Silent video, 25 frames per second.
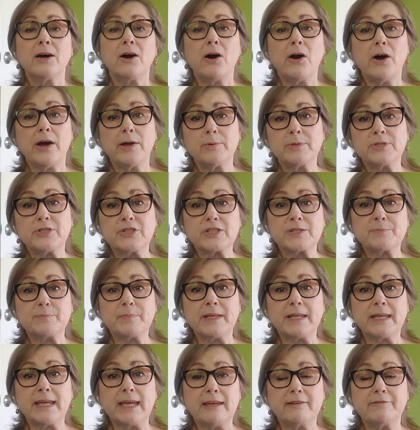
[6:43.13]
I would just
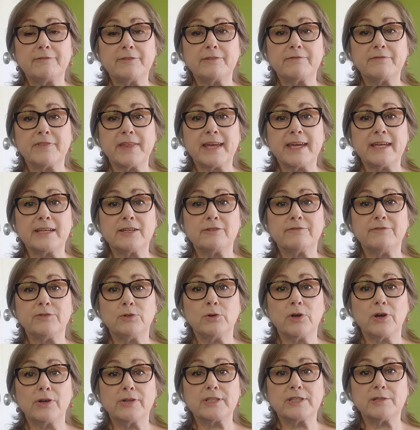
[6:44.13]
be careful of that if
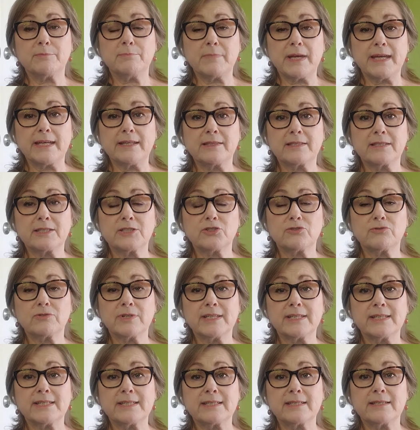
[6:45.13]
you're going to make this
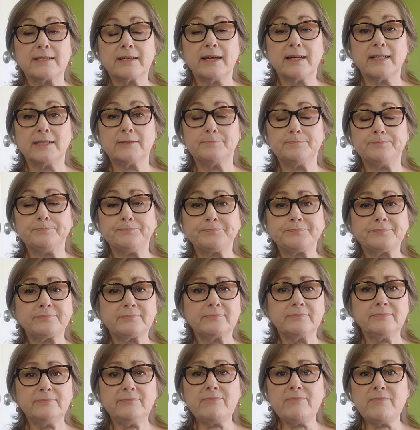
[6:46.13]
dress
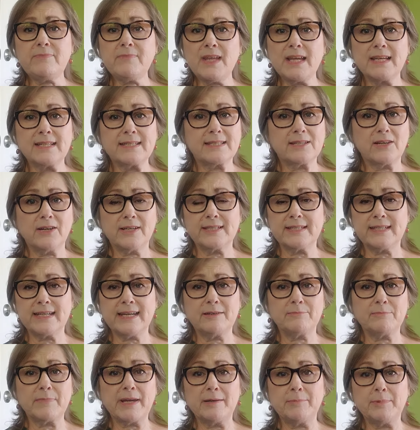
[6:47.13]
sized
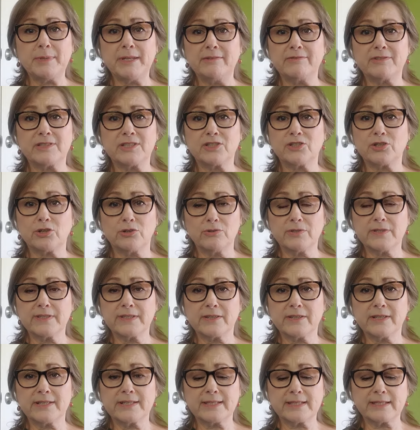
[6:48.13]
out, maybe even two
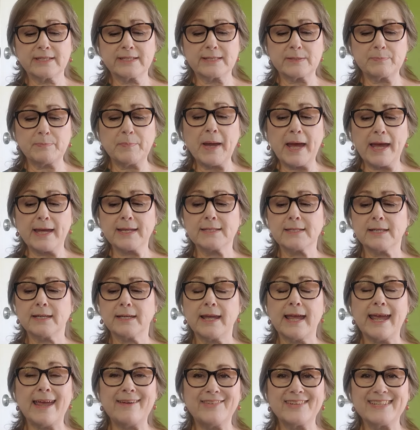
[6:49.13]
sizes. But
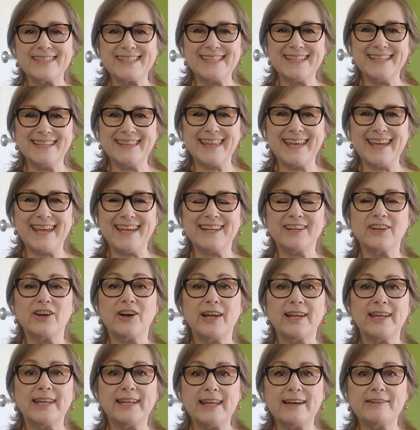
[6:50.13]
having said that,
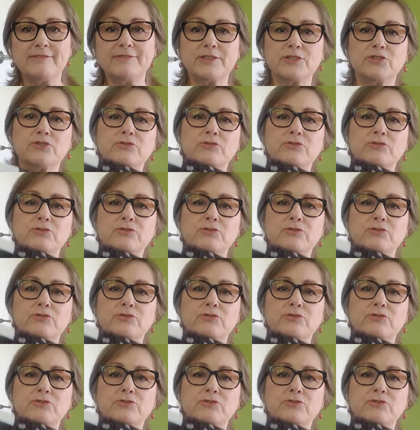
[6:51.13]
I love the